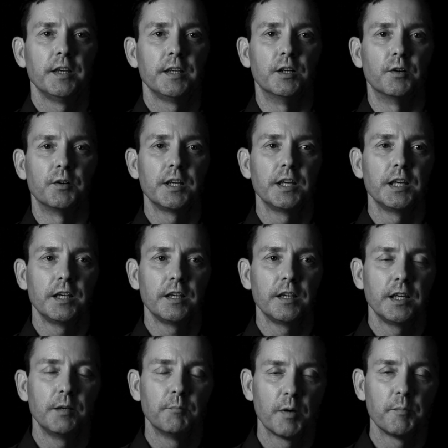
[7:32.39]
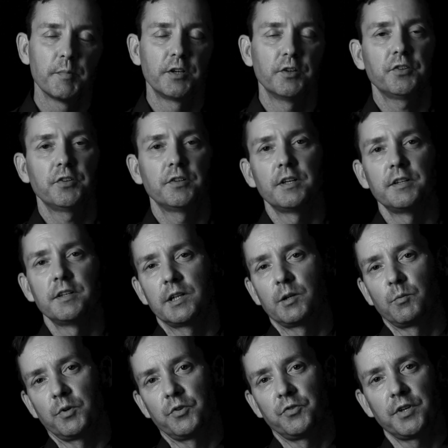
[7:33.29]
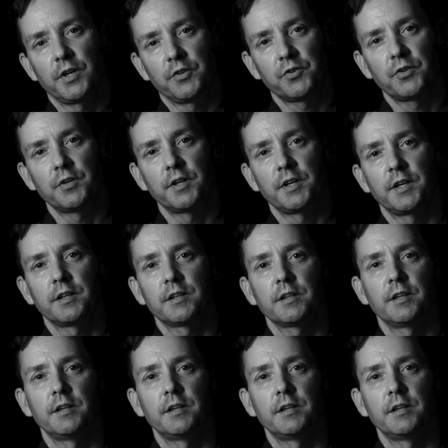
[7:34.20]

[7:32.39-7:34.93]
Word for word: you know am I better today than I was yesterday?